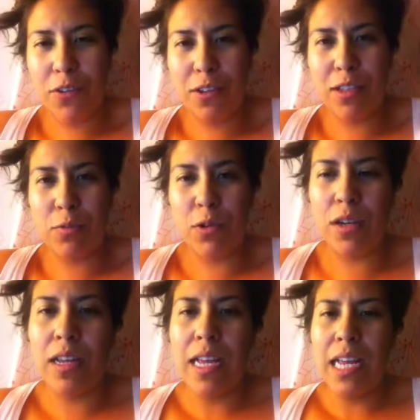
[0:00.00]
feelings
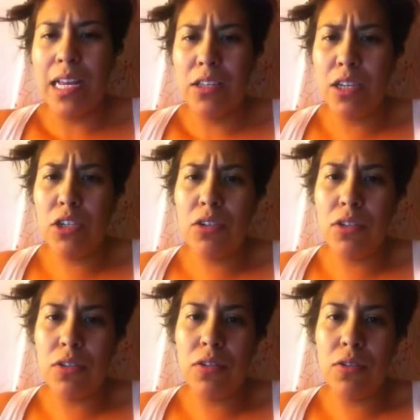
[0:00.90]
were. So I
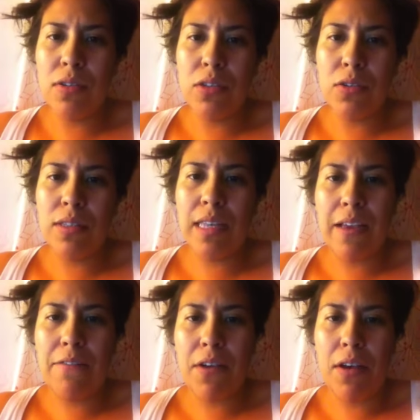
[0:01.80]
chose two of the students that
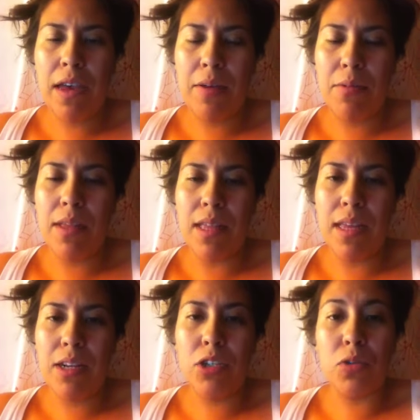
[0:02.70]
I felt I
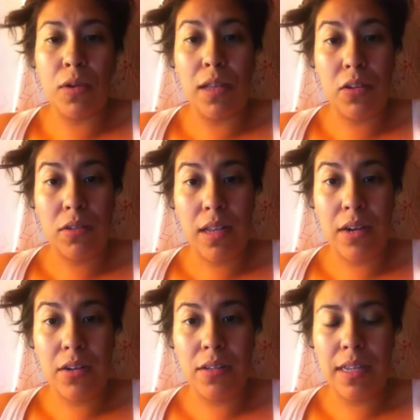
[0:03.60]
really enjoyed their
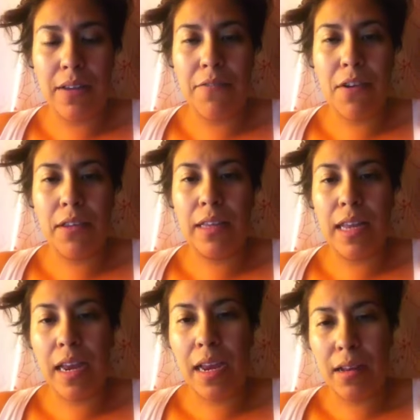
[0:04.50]
letters, and I felt that
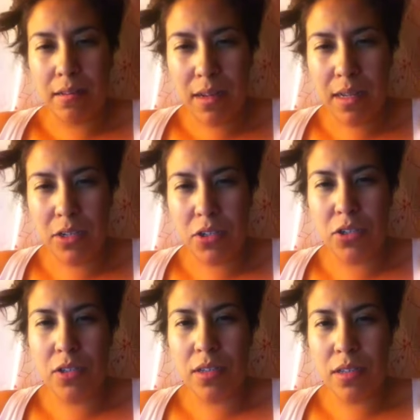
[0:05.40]
they
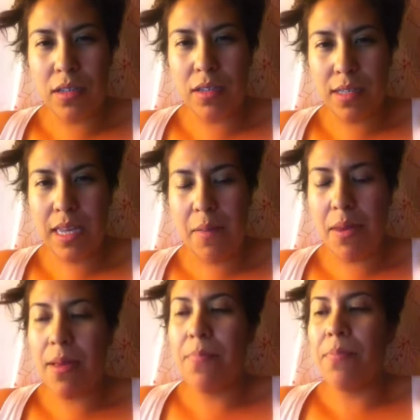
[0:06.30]
understood the
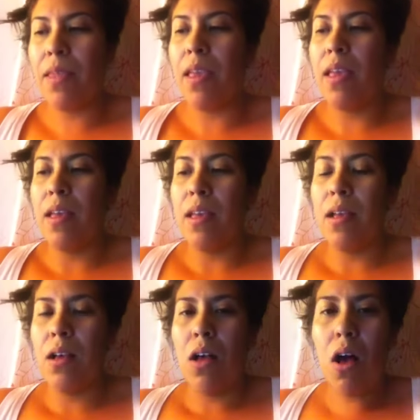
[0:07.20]
assignment.
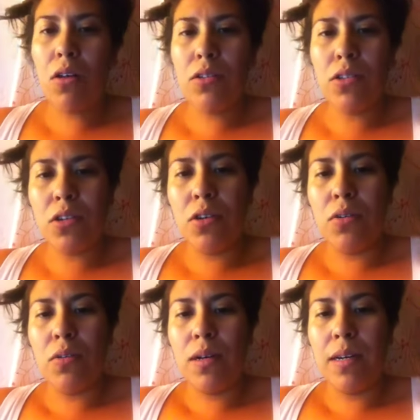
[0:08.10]

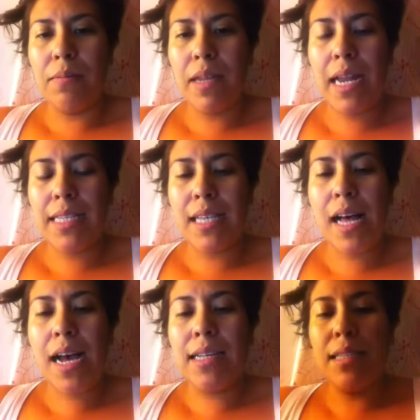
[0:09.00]
Also, um, the next
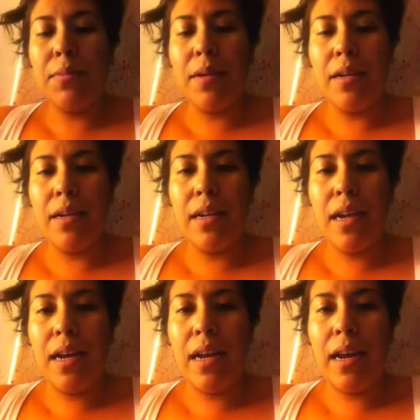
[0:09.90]
class period,
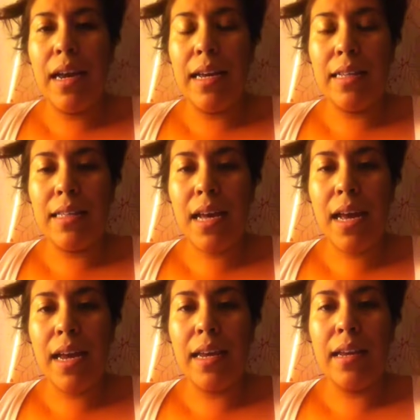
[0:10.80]
I
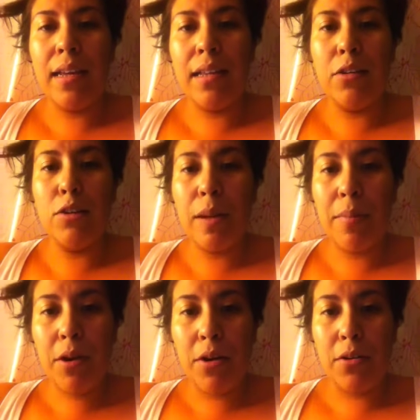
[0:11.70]
assigned a
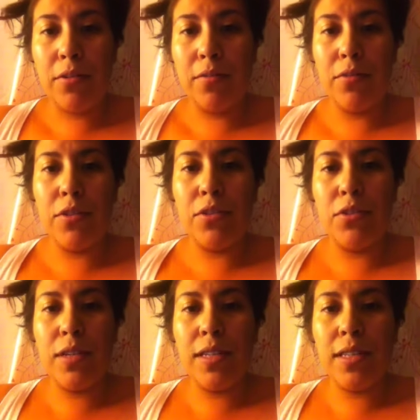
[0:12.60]
newspaper article for the
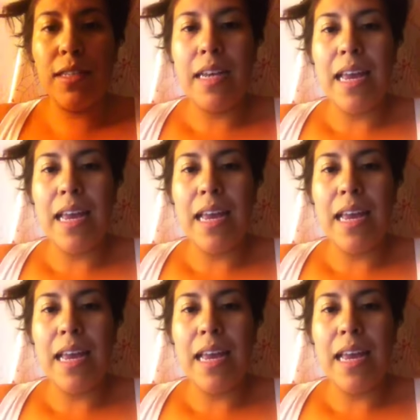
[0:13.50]
students